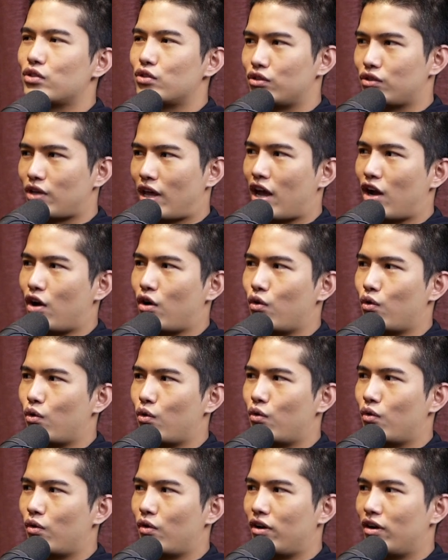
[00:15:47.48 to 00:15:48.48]
how,
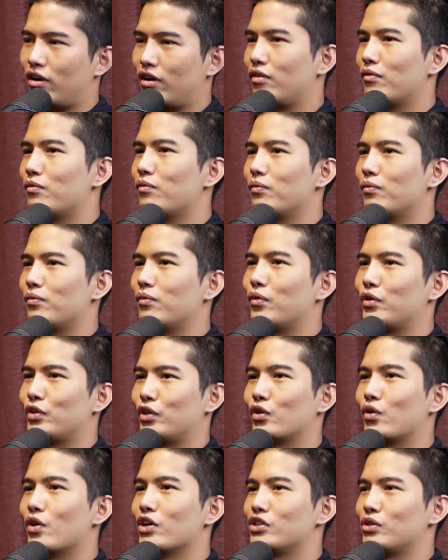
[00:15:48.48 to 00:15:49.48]
well, your
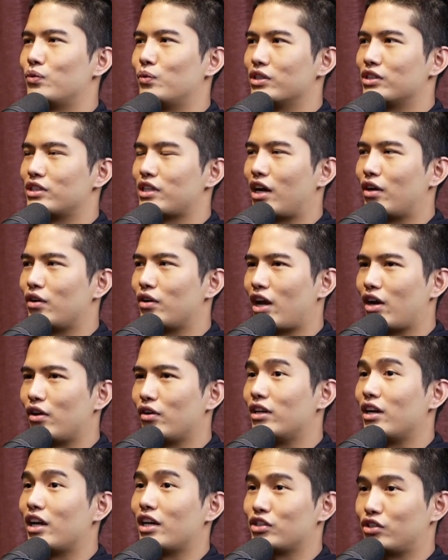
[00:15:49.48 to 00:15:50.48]
question was, how did
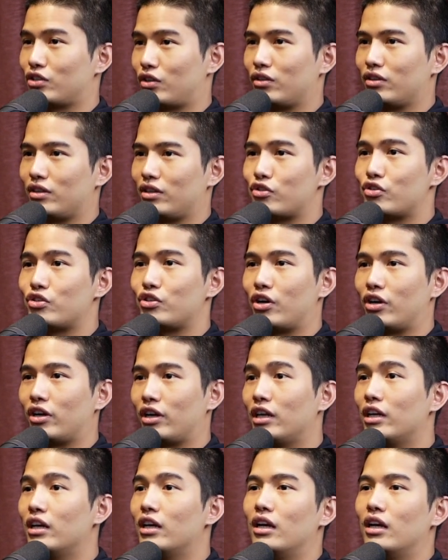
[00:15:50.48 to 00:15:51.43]
I start this journey?